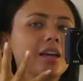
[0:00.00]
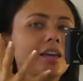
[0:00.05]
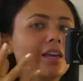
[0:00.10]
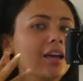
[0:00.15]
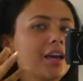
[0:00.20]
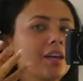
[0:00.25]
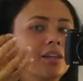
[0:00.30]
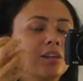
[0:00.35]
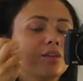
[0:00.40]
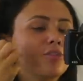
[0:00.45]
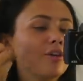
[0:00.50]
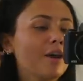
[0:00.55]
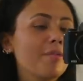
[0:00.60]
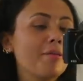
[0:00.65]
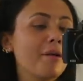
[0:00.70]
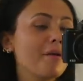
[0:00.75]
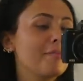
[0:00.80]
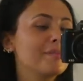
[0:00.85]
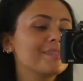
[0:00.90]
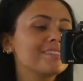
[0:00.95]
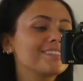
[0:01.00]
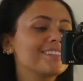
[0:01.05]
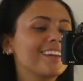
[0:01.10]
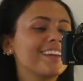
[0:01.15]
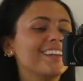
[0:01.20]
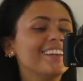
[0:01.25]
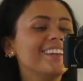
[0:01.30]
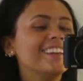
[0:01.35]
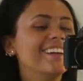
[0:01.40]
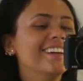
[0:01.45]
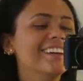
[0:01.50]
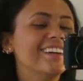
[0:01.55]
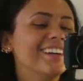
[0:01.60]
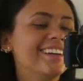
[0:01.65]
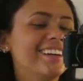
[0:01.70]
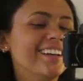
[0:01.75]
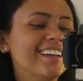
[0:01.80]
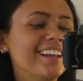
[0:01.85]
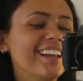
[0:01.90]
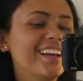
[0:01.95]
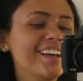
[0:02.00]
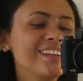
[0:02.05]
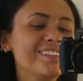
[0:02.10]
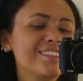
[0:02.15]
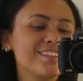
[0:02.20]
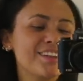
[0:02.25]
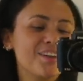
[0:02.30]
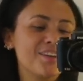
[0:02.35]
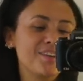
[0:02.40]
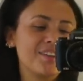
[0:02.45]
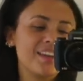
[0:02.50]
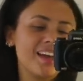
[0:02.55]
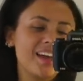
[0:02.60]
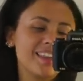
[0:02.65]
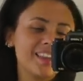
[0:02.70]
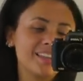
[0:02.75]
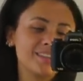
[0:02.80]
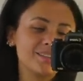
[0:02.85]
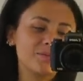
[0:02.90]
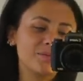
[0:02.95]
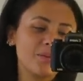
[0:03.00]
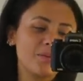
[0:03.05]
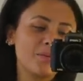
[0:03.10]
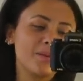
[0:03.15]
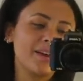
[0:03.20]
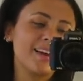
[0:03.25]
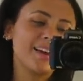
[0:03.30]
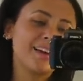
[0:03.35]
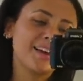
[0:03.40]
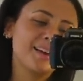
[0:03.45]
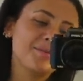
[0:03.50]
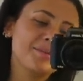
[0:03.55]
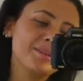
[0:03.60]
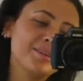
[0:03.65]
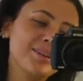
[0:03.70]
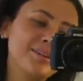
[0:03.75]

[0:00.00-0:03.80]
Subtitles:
getting the crap out my skin. So yeah, that's what we're gonna be